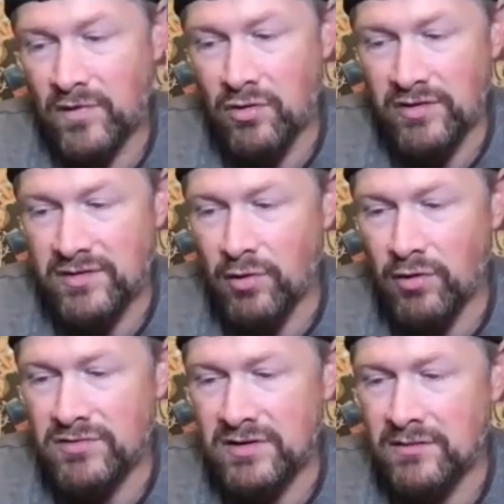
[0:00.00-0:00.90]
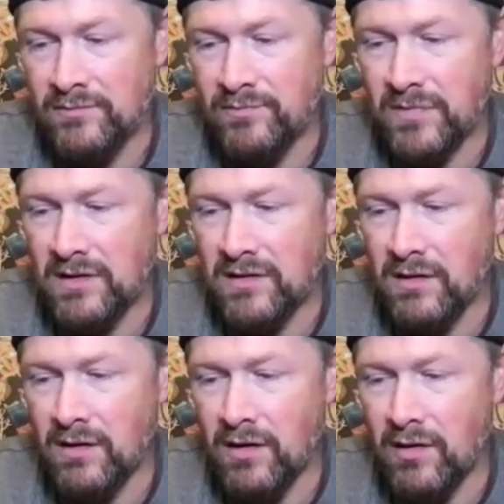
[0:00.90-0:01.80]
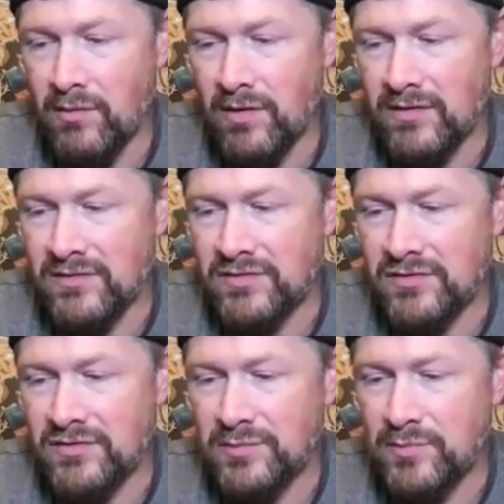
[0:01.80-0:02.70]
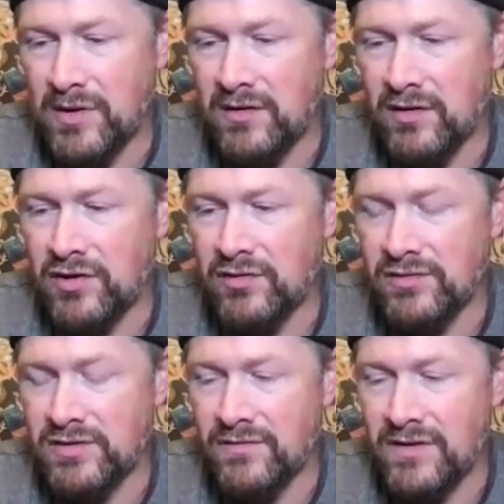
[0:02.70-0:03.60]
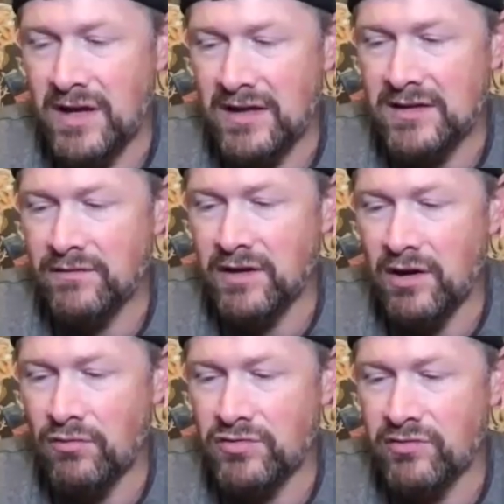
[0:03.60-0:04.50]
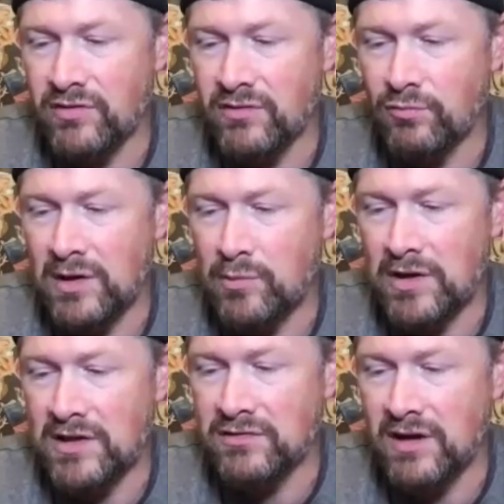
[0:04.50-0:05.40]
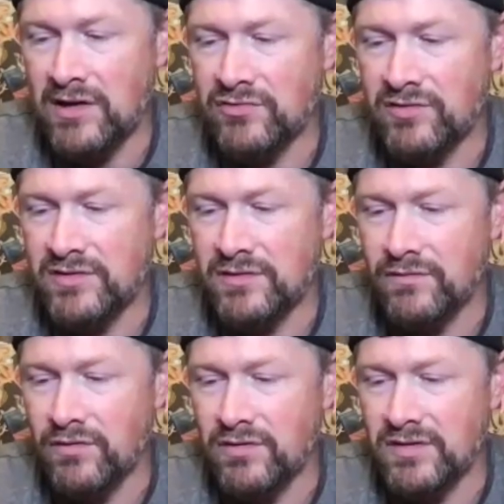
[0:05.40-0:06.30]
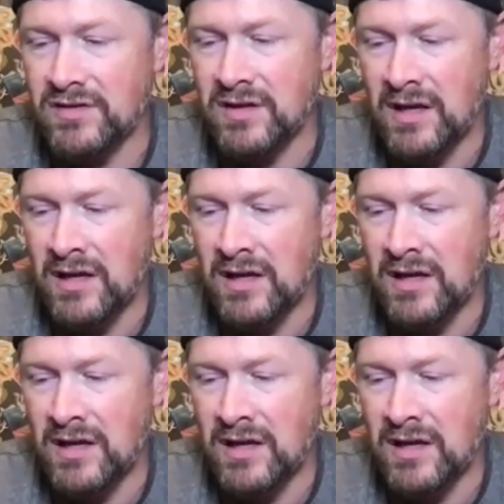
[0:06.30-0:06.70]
Courtney Dauwalter, and she's been accused of negatively altering the Wikipedia entries of others,